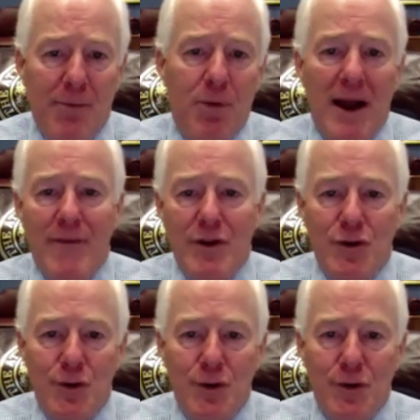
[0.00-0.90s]
for private
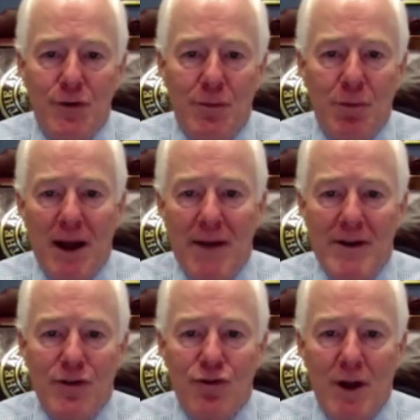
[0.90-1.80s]
tutors or
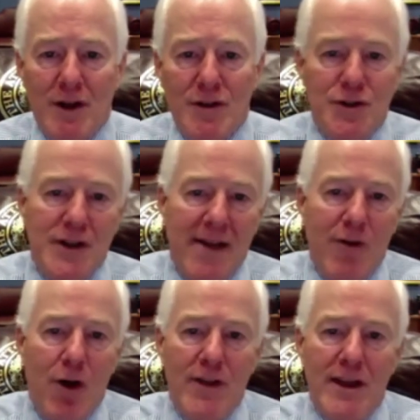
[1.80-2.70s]
private instruction. You
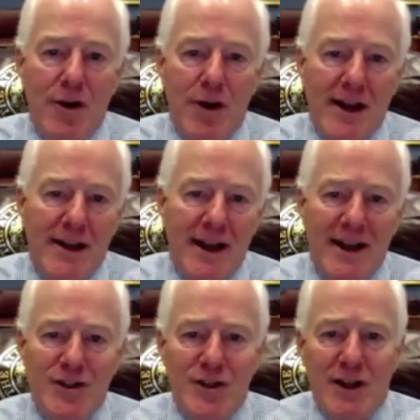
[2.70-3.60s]
have all the internet
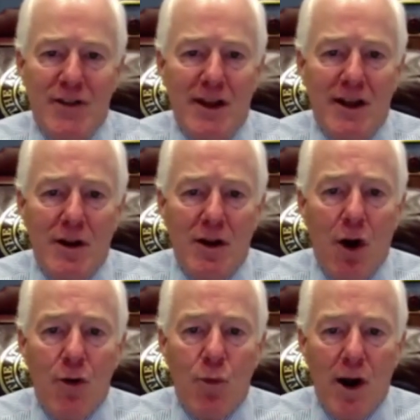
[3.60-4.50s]
connection and the
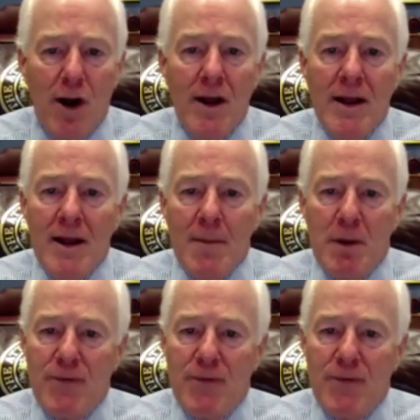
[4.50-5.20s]
hardware. But